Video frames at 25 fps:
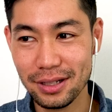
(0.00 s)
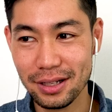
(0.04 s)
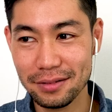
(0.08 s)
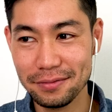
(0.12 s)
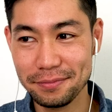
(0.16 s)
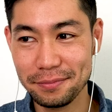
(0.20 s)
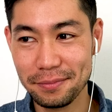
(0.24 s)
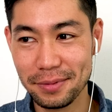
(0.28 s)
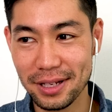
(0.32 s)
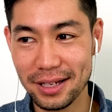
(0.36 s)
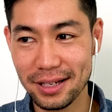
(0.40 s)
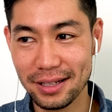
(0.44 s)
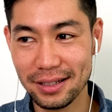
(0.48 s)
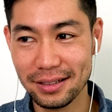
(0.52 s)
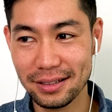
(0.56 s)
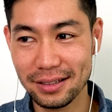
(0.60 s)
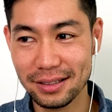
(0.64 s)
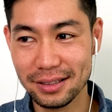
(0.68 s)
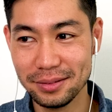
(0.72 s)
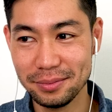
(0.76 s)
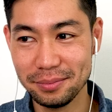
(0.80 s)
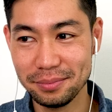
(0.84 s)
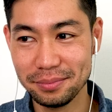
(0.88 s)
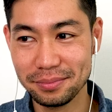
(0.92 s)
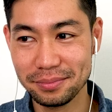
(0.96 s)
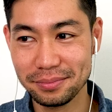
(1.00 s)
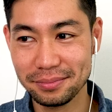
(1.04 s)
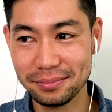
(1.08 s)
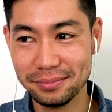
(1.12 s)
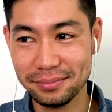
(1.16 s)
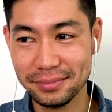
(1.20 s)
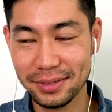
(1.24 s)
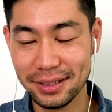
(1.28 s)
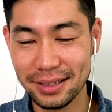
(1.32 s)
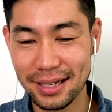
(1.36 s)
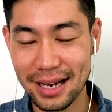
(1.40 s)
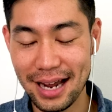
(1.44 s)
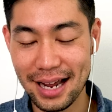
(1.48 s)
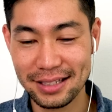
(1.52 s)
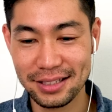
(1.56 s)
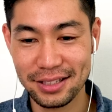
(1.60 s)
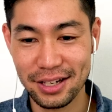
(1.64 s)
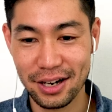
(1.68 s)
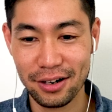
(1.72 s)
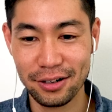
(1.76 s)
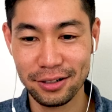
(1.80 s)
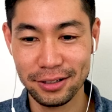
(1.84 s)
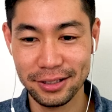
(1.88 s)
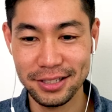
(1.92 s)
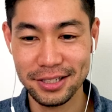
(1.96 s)
love playing that
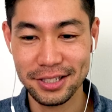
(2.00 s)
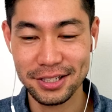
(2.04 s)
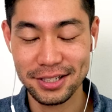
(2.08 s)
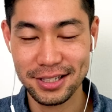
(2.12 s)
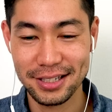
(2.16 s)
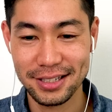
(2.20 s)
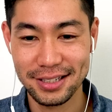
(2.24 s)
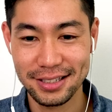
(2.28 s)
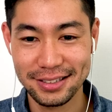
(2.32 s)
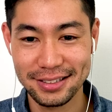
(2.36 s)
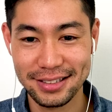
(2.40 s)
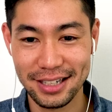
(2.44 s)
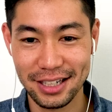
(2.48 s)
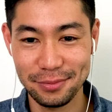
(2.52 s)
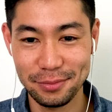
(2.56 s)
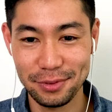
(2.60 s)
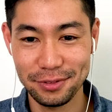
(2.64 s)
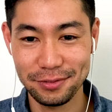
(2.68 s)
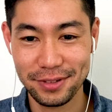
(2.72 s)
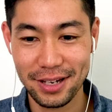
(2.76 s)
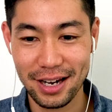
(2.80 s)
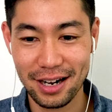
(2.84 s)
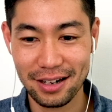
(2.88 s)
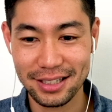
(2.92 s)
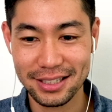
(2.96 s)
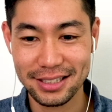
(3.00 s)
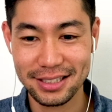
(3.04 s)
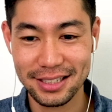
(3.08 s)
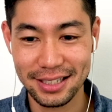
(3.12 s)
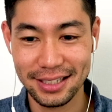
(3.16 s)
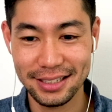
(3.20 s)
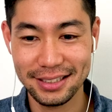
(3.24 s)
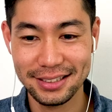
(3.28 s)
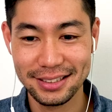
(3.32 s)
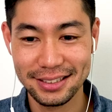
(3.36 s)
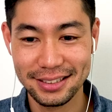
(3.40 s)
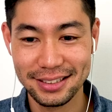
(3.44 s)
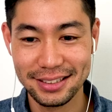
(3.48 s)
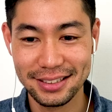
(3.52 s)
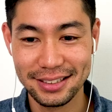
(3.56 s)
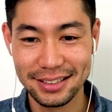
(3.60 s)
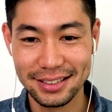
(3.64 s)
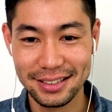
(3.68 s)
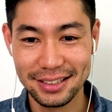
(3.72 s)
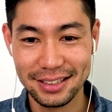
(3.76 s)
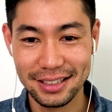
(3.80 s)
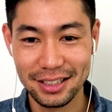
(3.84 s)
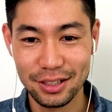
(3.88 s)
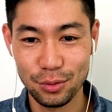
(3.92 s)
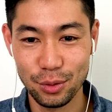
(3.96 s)
antagonist type of character,
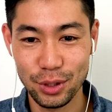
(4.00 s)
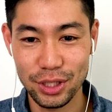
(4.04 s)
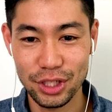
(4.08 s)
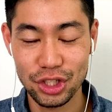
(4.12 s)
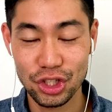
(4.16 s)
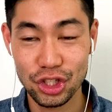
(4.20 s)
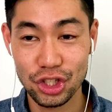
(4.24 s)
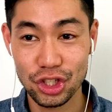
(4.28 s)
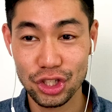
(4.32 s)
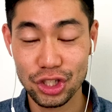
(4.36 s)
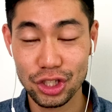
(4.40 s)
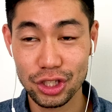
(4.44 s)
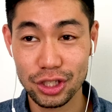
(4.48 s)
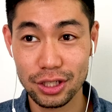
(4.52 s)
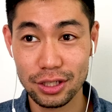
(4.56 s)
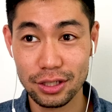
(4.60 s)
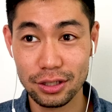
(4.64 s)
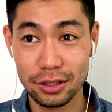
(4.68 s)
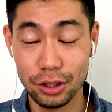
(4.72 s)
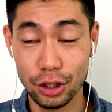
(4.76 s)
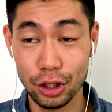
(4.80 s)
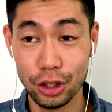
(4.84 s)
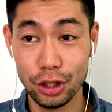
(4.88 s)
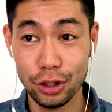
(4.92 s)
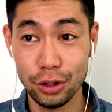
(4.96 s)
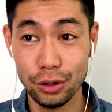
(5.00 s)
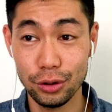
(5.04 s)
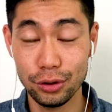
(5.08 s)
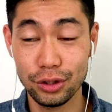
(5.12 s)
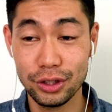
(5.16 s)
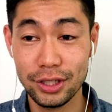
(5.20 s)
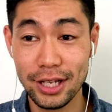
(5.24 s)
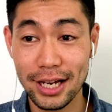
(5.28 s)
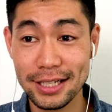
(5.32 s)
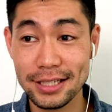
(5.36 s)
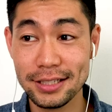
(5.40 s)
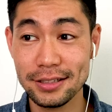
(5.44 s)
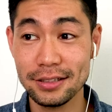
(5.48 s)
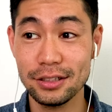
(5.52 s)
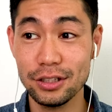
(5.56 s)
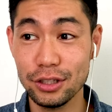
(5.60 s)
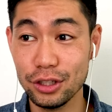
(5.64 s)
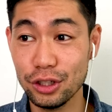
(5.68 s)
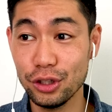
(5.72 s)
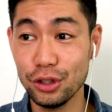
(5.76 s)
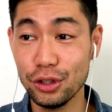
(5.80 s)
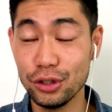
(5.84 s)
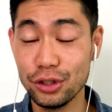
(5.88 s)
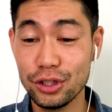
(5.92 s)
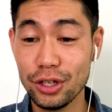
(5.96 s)
who
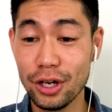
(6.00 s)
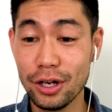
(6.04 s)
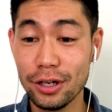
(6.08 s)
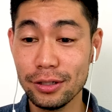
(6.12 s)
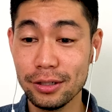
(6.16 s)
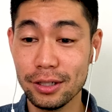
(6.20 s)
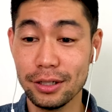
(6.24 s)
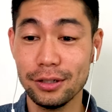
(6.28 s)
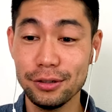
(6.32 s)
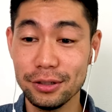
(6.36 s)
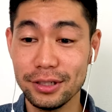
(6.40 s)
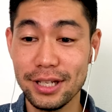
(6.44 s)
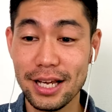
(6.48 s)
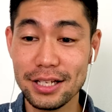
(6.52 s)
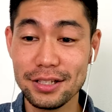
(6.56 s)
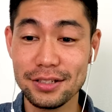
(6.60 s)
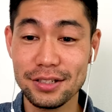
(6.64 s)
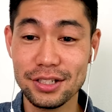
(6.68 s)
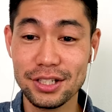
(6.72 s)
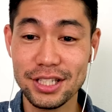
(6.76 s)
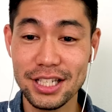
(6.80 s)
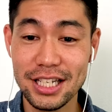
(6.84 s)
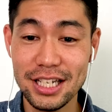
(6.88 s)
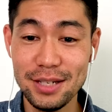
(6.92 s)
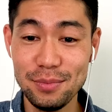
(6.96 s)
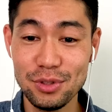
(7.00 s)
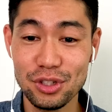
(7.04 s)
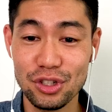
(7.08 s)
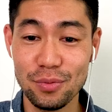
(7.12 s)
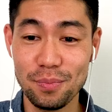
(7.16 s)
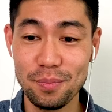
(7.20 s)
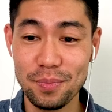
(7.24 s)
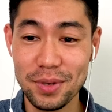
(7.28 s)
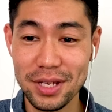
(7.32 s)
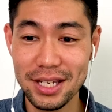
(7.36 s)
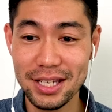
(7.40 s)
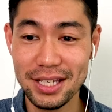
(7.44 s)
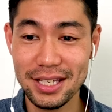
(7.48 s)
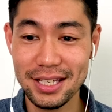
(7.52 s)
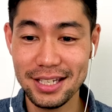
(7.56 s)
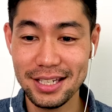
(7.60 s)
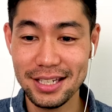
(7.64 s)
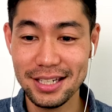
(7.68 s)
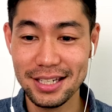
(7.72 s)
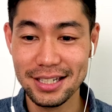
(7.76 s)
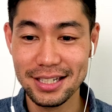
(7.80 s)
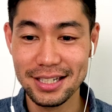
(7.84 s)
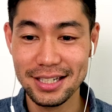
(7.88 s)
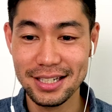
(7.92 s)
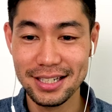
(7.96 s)
doesn't seem to
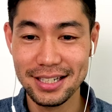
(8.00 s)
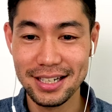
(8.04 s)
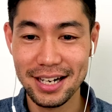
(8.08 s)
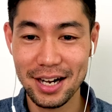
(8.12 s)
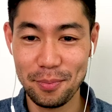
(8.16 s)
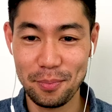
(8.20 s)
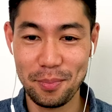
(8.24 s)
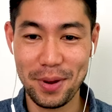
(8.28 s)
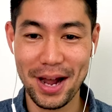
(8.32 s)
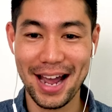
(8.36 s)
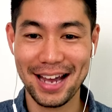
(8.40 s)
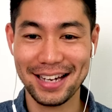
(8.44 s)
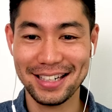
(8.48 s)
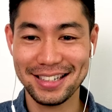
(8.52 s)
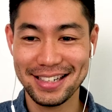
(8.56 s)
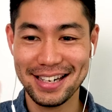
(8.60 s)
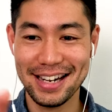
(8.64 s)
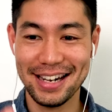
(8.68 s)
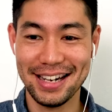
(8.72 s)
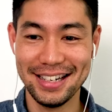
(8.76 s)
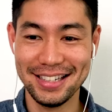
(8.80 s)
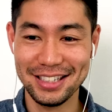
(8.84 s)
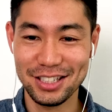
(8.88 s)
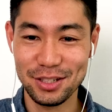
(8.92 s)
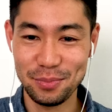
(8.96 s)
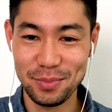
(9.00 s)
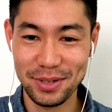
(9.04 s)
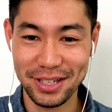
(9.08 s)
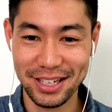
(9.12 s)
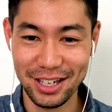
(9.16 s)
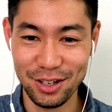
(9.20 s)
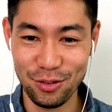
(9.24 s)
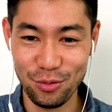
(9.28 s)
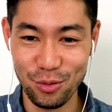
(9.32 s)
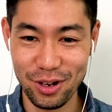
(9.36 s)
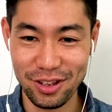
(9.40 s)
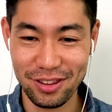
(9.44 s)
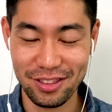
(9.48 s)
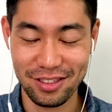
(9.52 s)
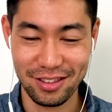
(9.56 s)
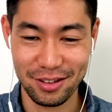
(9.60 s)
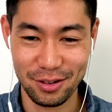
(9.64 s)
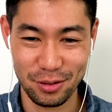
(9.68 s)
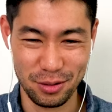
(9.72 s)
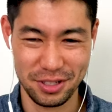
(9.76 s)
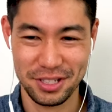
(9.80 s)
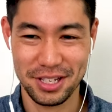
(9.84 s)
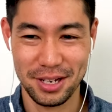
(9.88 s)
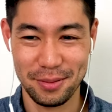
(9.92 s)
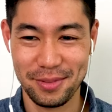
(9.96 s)
be a bad guy to begin with
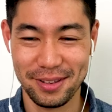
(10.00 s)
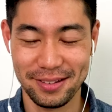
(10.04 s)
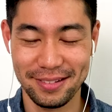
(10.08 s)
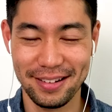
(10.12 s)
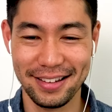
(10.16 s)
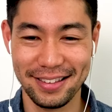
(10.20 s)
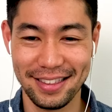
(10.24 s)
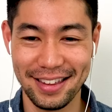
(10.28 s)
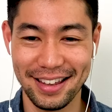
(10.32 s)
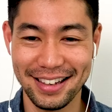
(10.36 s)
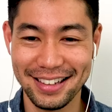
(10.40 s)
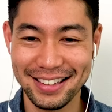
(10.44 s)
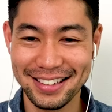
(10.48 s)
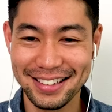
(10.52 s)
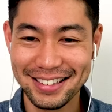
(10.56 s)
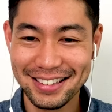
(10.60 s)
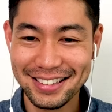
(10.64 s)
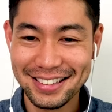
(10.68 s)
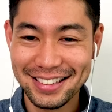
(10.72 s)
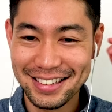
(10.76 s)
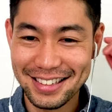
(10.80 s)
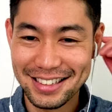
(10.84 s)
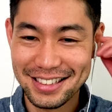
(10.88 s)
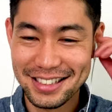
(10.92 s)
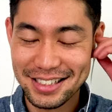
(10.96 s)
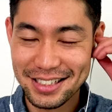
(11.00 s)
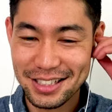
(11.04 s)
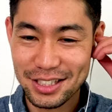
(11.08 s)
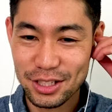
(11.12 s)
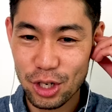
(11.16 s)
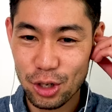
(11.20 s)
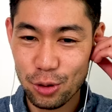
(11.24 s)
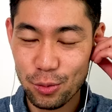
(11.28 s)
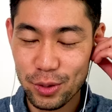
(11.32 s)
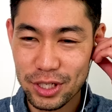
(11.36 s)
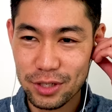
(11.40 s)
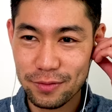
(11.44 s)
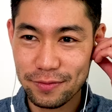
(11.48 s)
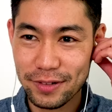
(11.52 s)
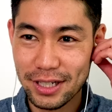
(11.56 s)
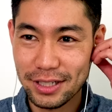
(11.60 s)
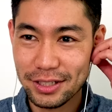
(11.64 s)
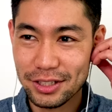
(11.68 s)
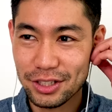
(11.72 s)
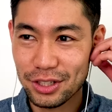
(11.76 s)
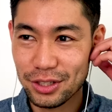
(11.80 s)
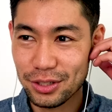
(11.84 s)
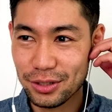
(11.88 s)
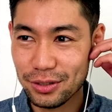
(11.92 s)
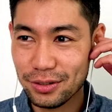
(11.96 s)
or something like that. It's always
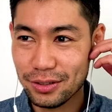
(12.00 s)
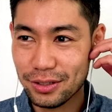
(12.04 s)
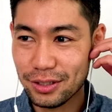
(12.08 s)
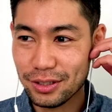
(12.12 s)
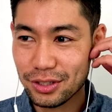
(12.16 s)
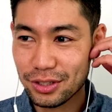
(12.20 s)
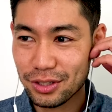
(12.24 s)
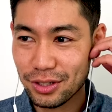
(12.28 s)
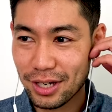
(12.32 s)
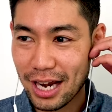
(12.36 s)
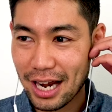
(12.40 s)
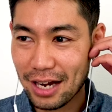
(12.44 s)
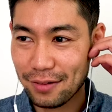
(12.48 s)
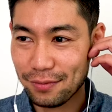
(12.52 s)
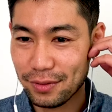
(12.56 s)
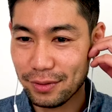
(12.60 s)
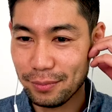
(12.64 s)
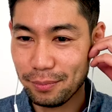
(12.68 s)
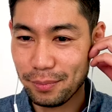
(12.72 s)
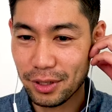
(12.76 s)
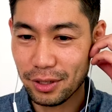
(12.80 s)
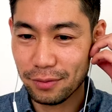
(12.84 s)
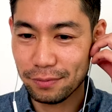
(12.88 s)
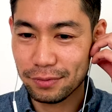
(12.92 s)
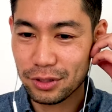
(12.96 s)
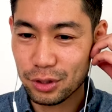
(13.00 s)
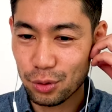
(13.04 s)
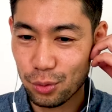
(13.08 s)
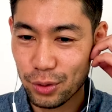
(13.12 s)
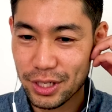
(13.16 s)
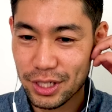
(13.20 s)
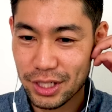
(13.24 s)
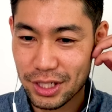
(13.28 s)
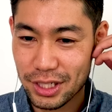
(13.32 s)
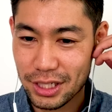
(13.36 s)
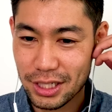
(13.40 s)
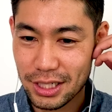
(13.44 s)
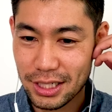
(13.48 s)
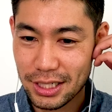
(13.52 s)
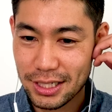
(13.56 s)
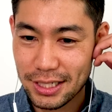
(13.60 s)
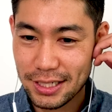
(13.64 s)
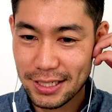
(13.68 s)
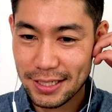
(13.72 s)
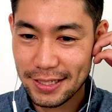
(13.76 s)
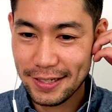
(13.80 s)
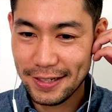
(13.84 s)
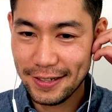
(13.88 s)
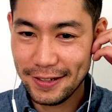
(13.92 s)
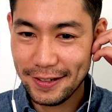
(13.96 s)
fun to have a bit of twist
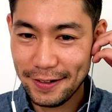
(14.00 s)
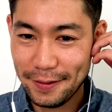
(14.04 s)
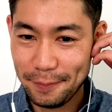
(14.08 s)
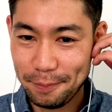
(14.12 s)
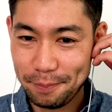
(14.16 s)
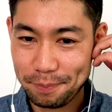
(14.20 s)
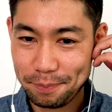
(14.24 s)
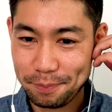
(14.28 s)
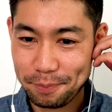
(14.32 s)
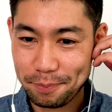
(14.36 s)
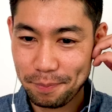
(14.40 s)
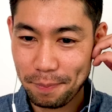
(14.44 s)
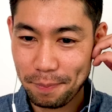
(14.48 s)
to